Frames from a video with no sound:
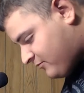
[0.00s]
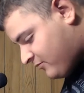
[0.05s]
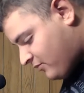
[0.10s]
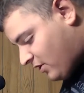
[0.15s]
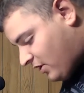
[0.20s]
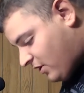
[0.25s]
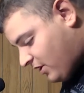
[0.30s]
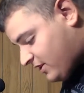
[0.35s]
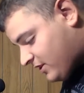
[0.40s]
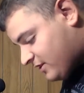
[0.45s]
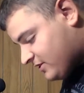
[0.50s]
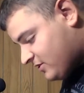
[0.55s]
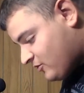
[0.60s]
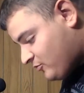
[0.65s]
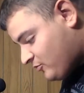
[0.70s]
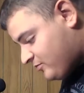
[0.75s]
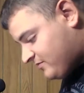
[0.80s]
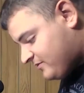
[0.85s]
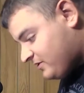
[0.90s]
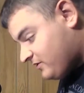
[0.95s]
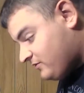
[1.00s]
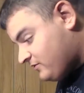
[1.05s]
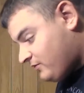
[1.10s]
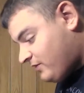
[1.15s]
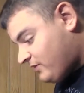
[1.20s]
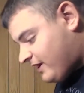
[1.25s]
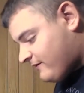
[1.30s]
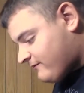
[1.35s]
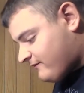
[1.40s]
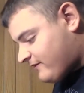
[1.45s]
Fireball. Nope,
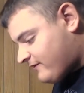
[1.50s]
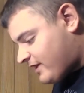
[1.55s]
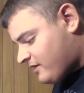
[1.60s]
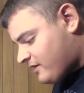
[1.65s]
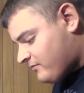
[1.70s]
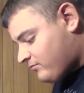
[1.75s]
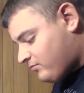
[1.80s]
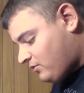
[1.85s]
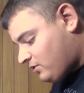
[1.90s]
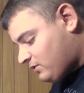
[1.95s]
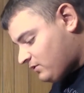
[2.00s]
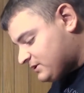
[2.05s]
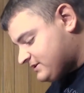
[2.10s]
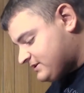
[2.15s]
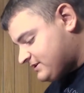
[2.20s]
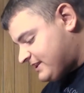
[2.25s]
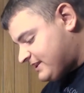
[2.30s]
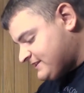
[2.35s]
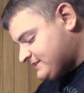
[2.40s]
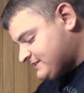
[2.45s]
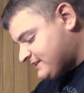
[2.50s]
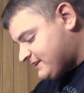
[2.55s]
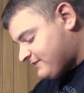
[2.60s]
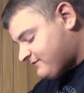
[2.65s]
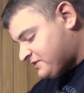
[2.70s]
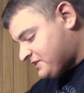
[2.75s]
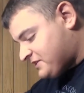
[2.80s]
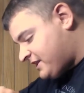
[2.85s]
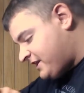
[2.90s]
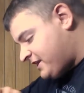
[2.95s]
you have firebolt. That's a
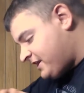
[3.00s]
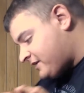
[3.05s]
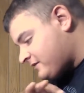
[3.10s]
different thing.